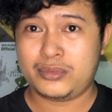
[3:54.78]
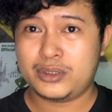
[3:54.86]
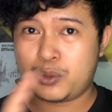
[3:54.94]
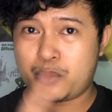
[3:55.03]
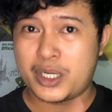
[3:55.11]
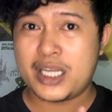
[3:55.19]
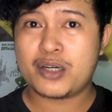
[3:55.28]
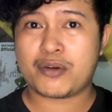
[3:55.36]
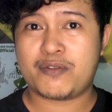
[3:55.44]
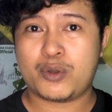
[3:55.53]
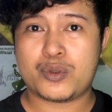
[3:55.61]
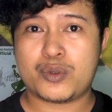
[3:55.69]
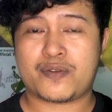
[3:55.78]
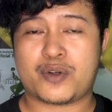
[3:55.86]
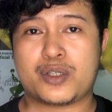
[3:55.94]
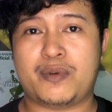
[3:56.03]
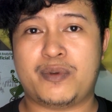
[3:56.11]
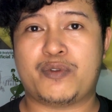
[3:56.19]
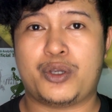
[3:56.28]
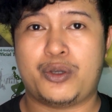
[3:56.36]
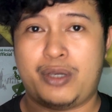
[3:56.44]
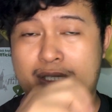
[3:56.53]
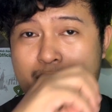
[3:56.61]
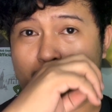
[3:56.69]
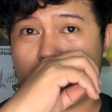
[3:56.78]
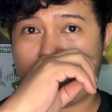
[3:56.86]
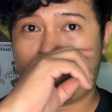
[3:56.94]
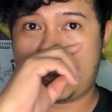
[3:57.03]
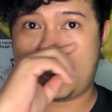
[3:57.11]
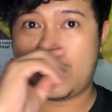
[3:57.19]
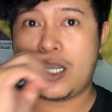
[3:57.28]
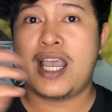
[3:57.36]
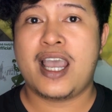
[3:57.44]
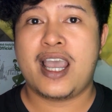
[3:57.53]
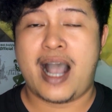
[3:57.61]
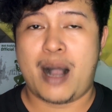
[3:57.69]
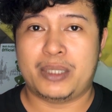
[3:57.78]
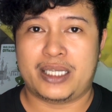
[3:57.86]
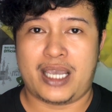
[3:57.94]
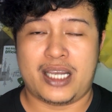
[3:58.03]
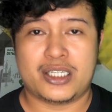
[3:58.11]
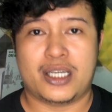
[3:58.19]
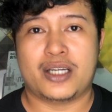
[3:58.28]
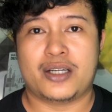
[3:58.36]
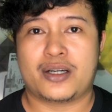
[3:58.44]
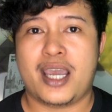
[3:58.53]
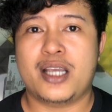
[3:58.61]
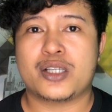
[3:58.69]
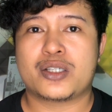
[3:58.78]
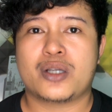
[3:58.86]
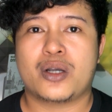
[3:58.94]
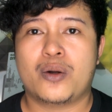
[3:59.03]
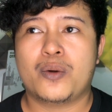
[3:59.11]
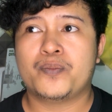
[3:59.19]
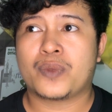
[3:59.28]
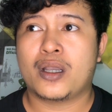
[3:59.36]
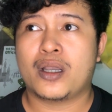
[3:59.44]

read the reviews first before you install those application. Okay, so